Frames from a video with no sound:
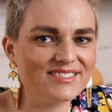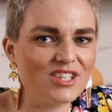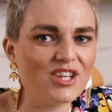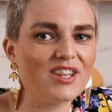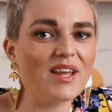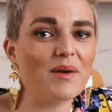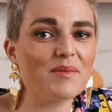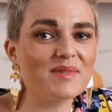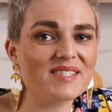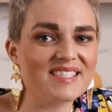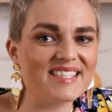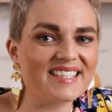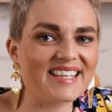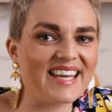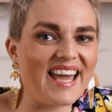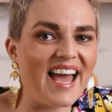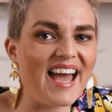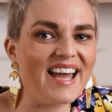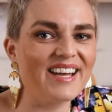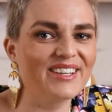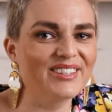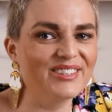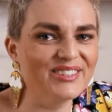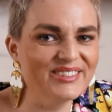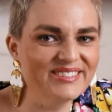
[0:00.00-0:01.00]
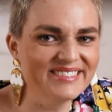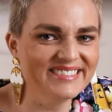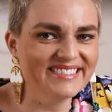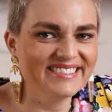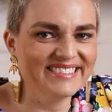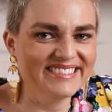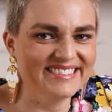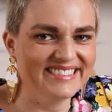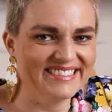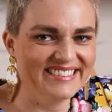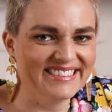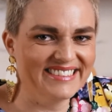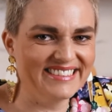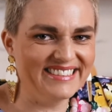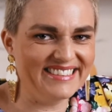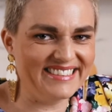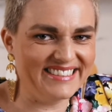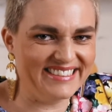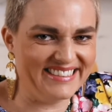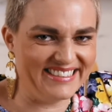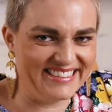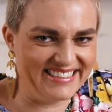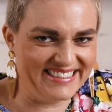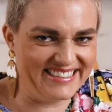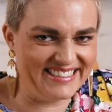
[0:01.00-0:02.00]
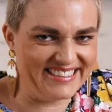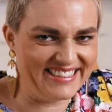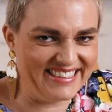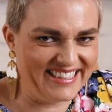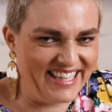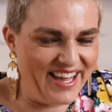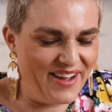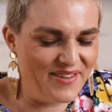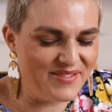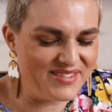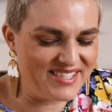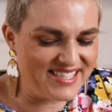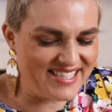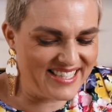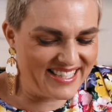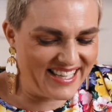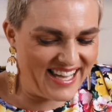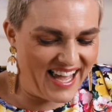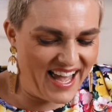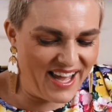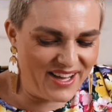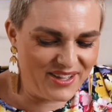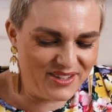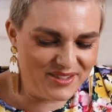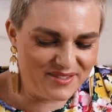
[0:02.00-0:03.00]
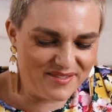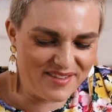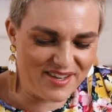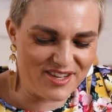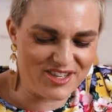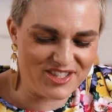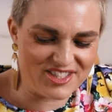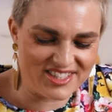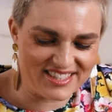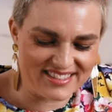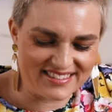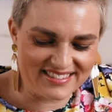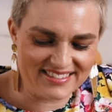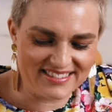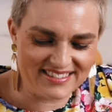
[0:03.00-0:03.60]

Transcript: No, that was the kale. That was the kale version.